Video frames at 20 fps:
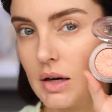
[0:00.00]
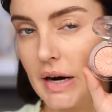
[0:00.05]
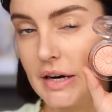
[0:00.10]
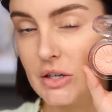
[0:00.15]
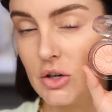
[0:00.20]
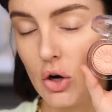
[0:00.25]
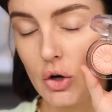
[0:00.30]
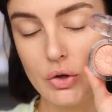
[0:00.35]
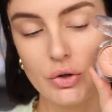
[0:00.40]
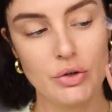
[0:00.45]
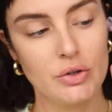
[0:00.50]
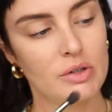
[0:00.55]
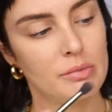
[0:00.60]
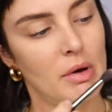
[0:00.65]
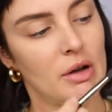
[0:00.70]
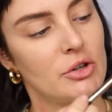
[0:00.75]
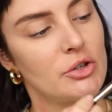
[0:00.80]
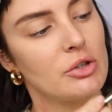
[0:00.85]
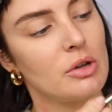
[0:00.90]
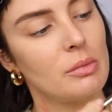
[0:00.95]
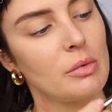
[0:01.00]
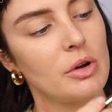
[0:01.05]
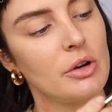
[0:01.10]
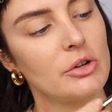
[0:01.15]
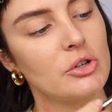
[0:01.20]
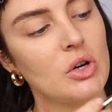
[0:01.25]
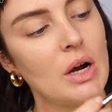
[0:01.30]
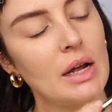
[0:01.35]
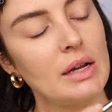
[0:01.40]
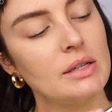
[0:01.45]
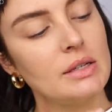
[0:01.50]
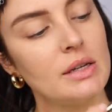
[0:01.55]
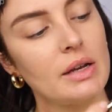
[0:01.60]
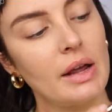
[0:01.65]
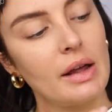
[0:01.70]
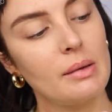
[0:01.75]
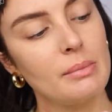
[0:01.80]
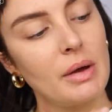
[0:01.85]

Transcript: I don't use much, so I'm gonna try it today.